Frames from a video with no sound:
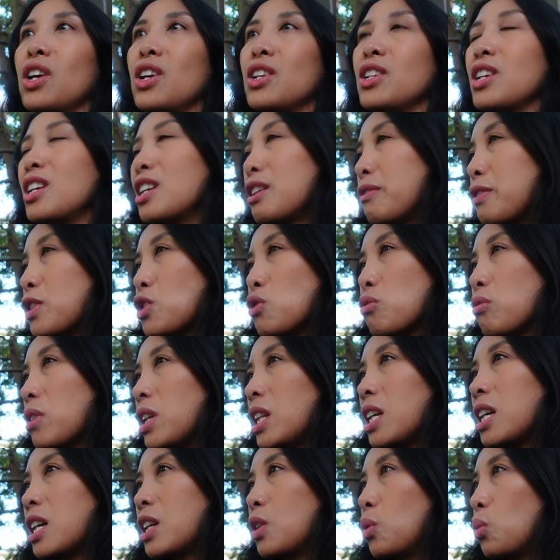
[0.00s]
none of it's
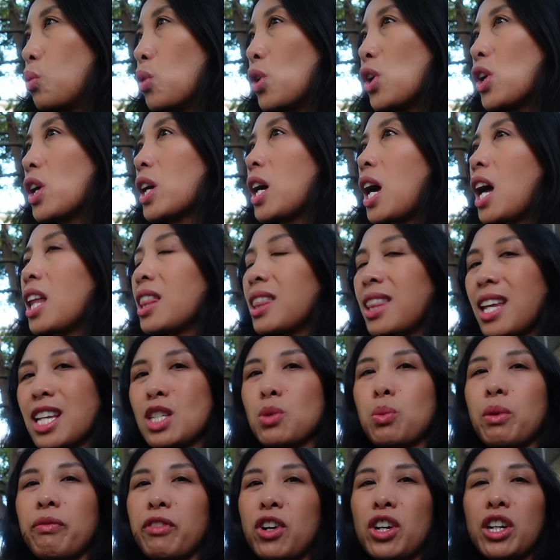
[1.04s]
really going to work
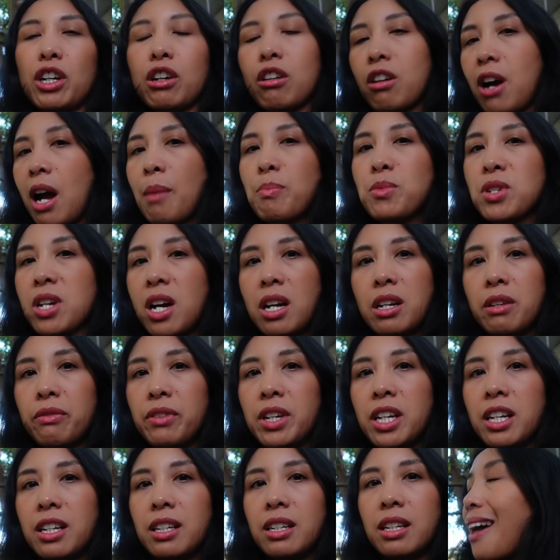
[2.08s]
unless we've got a crap ton of
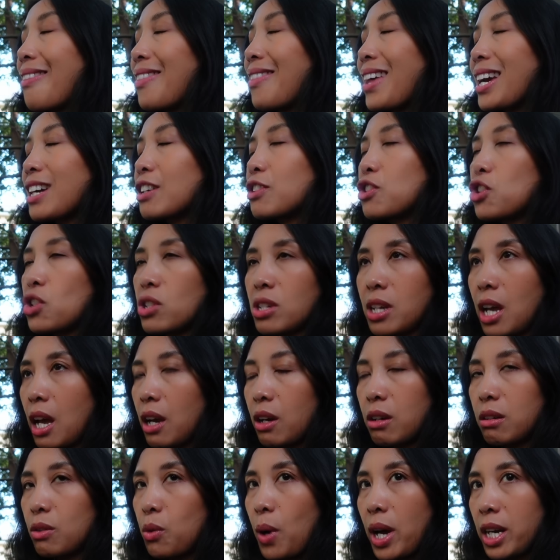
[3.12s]
it, and that could just
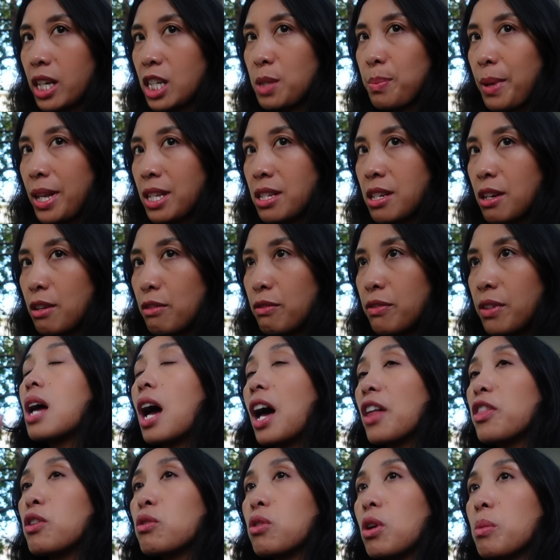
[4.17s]
get quite expensive.
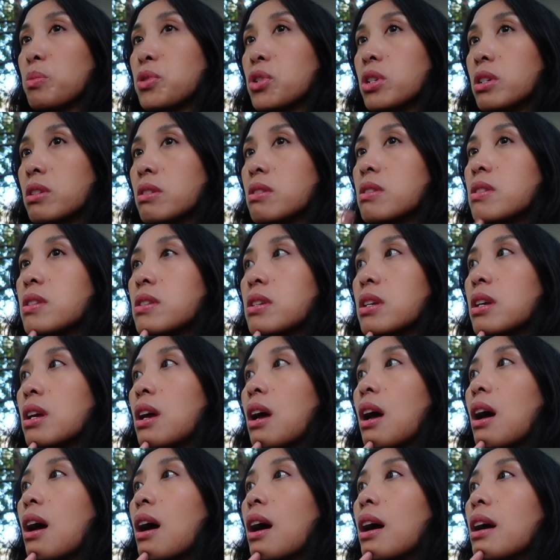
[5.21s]
Other options,
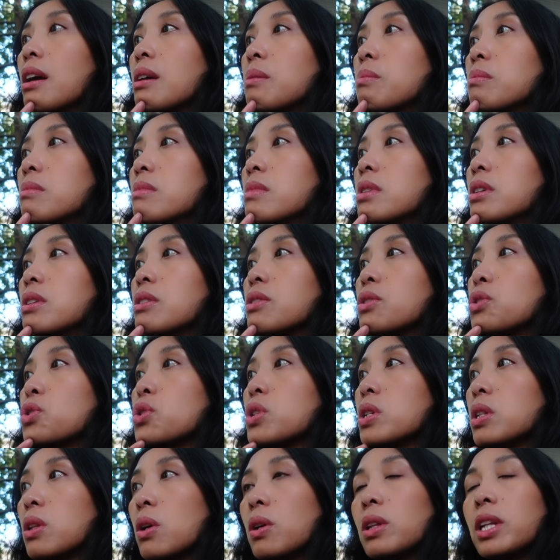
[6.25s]
I'm
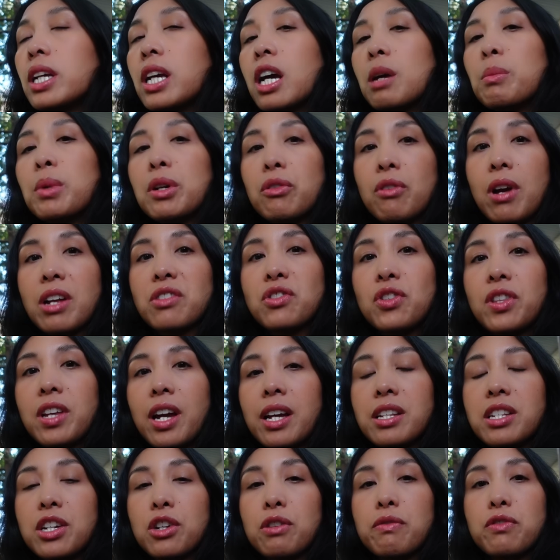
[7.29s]
slowly coming around to the
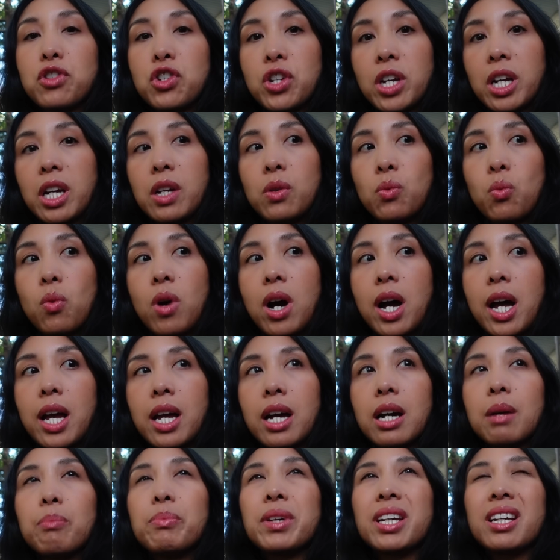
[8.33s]
idea of chicken
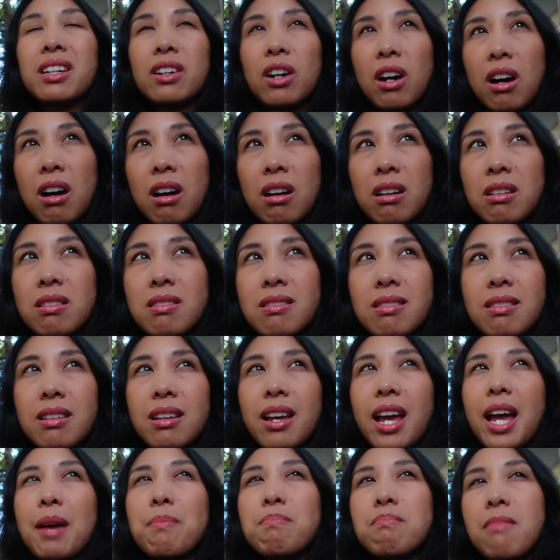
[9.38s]
wire because
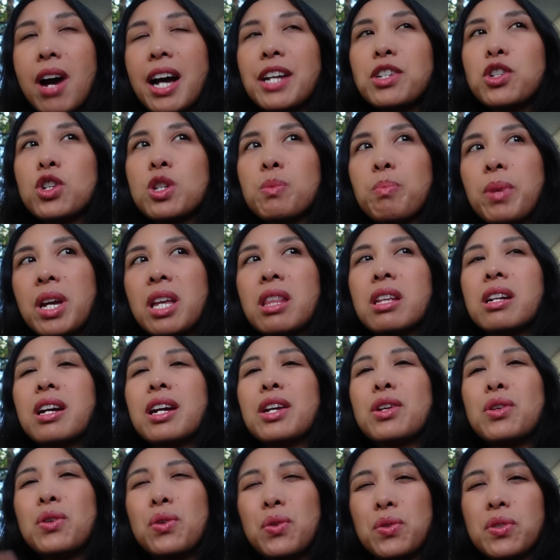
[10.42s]
it might just be that I
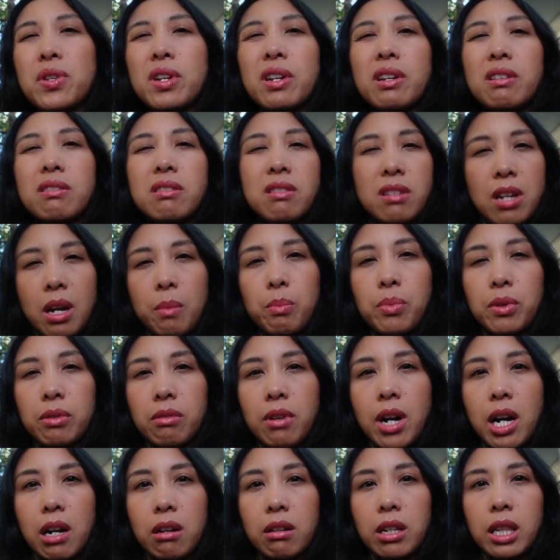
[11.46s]
use it
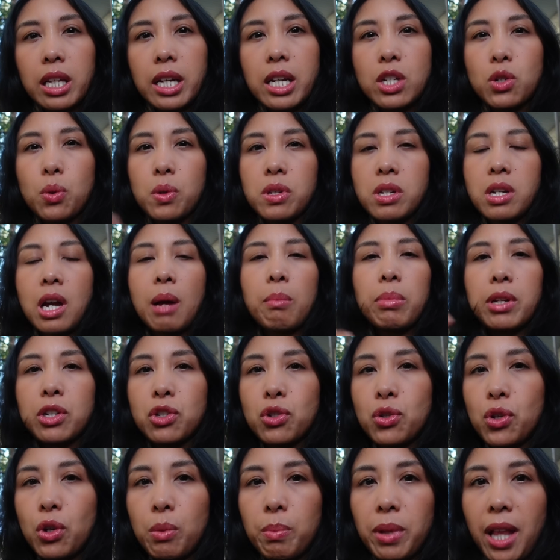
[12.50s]
temporarily to
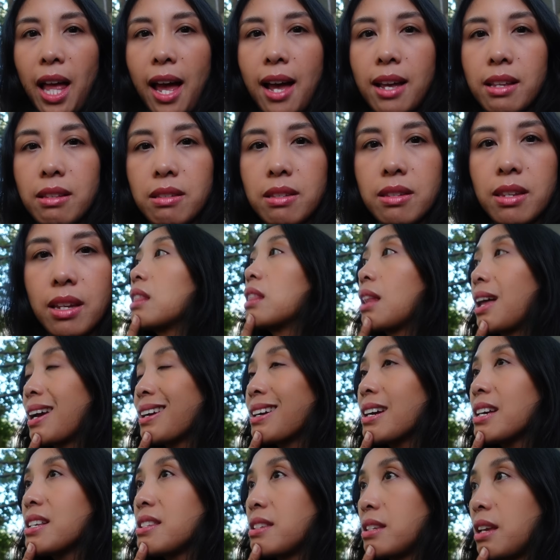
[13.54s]
establish new plants.
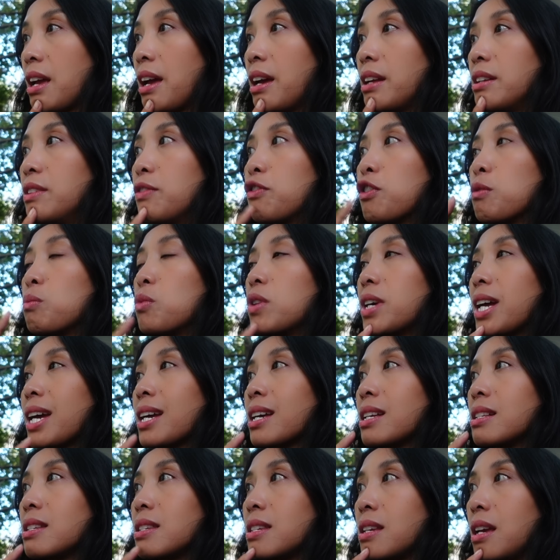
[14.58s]
Like I said, from what I
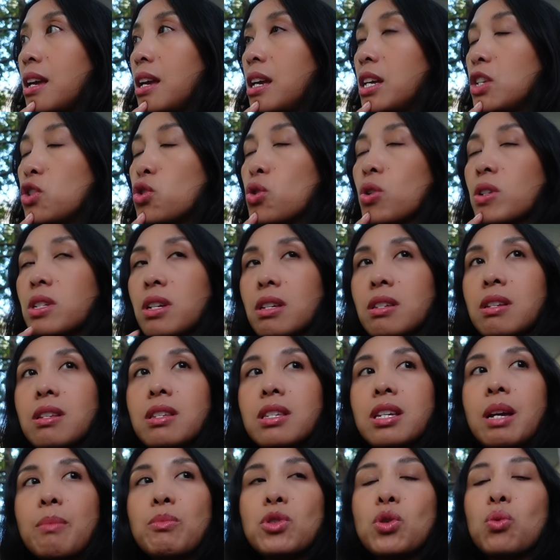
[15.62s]
can see, Chook doesn't
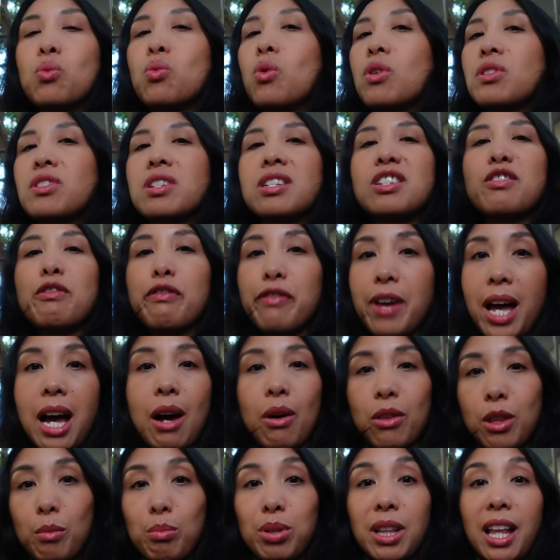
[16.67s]
seem to want to
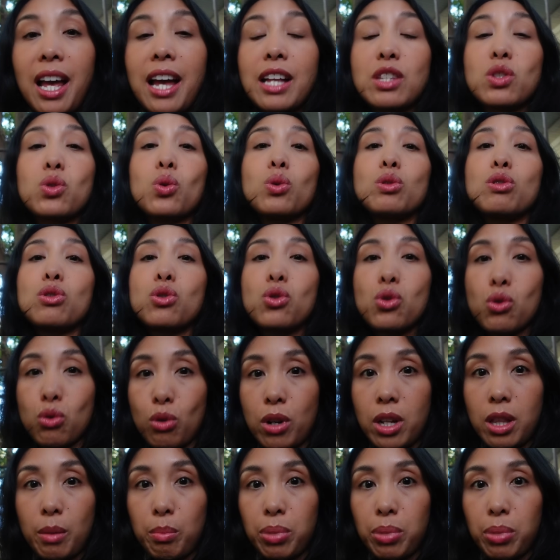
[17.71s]
devour the plants or destroy the